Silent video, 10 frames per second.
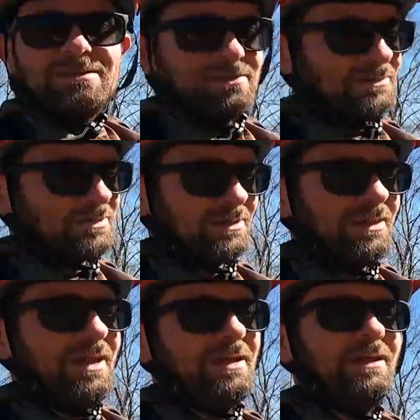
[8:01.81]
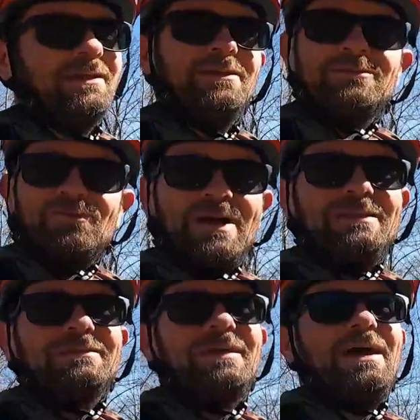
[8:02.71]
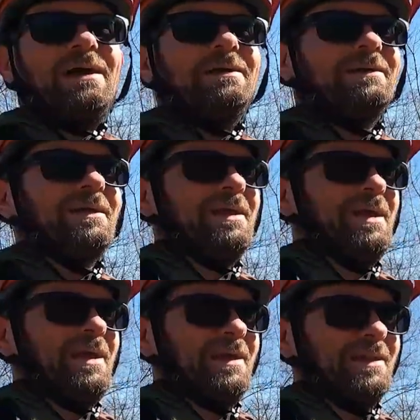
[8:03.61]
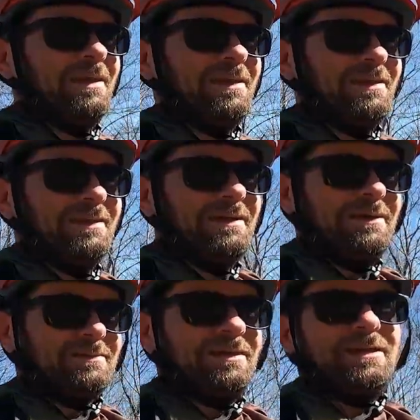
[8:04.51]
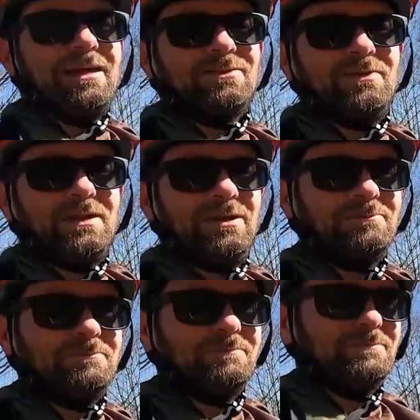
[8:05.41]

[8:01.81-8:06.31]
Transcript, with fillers: So until then, let's ride this out and I'll see you in the next video.